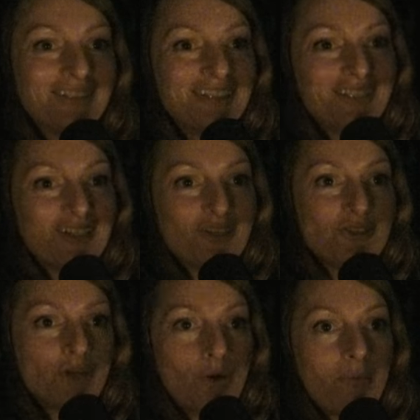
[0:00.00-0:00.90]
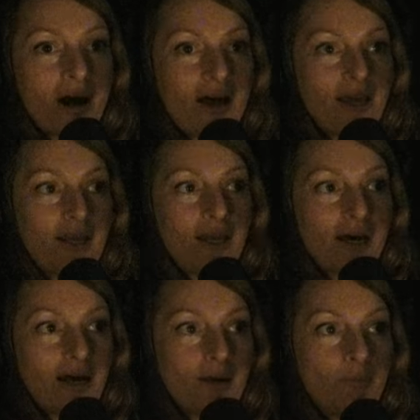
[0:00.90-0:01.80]
Yeah. So my
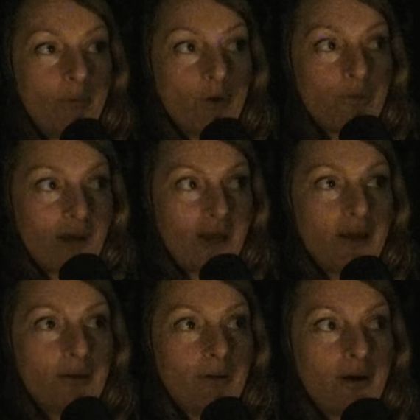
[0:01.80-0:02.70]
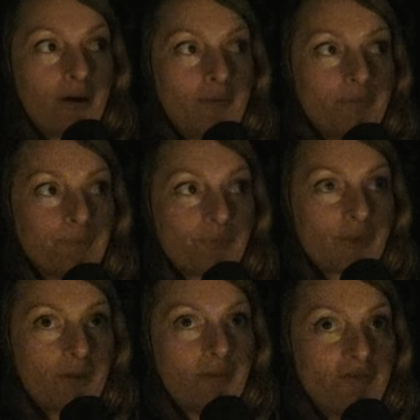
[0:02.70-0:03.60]
um, both my um,
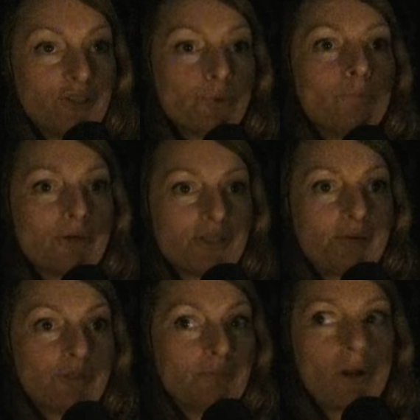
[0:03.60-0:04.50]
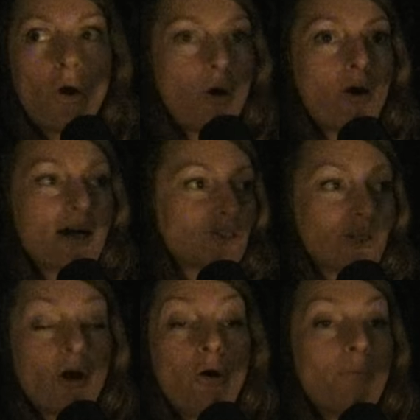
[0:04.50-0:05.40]
my visual perception, but all actually
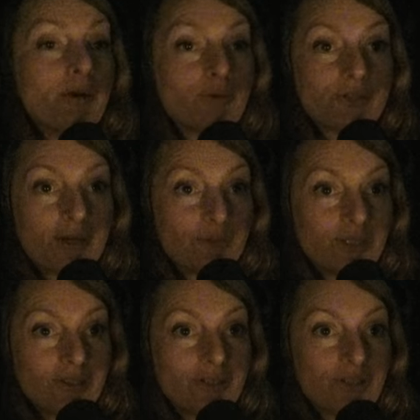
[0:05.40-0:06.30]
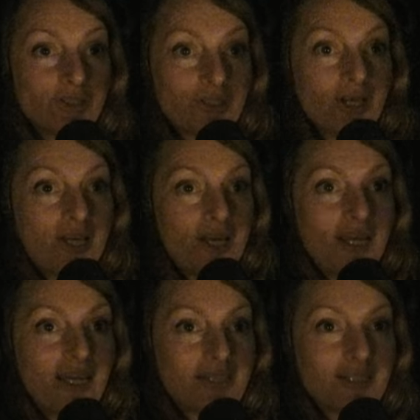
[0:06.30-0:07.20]
all my perceptions just
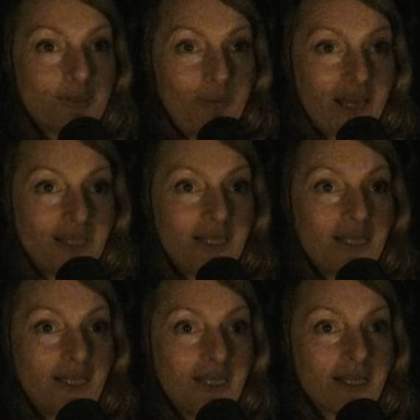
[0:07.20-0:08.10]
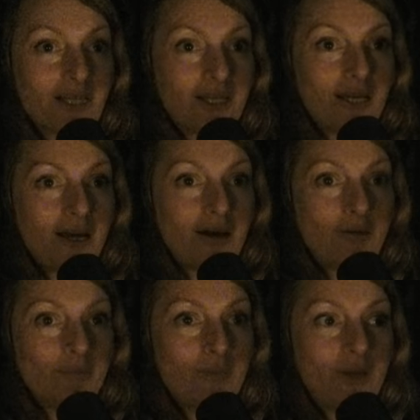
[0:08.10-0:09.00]
expanded, um,